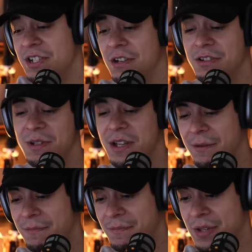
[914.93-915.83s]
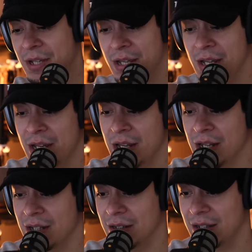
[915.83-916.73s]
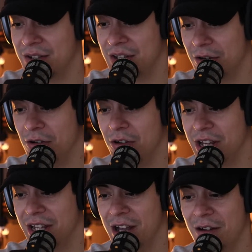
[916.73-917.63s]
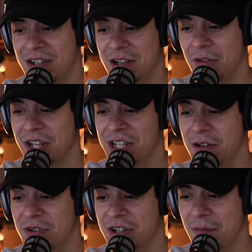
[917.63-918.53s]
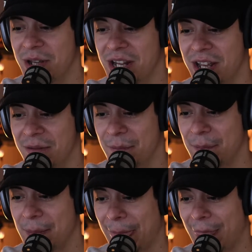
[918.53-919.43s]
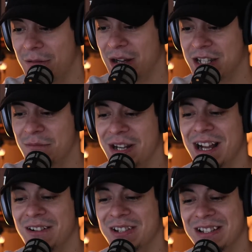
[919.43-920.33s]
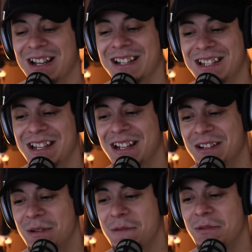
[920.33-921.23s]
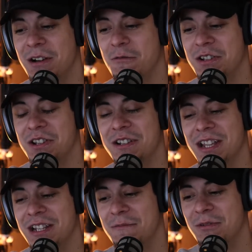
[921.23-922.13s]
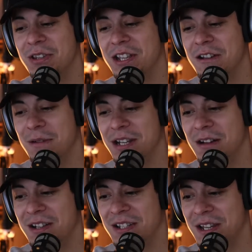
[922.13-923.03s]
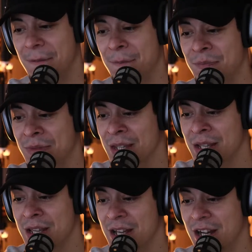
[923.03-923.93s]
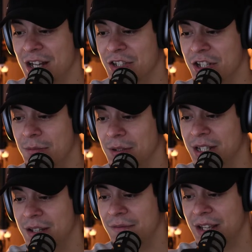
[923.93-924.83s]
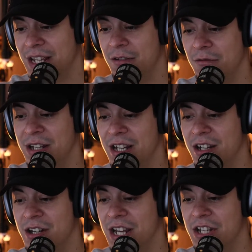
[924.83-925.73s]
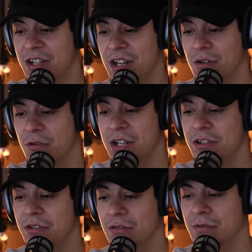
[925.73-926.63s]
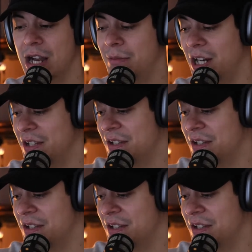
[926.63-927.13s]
to me there. Let's see. Oh, okay, now I see all the cues coming in. But somebody else, I see that somebody put a question. They didn't put the cue, but now I see it. Do you believe in reincarnation according to the rabbis?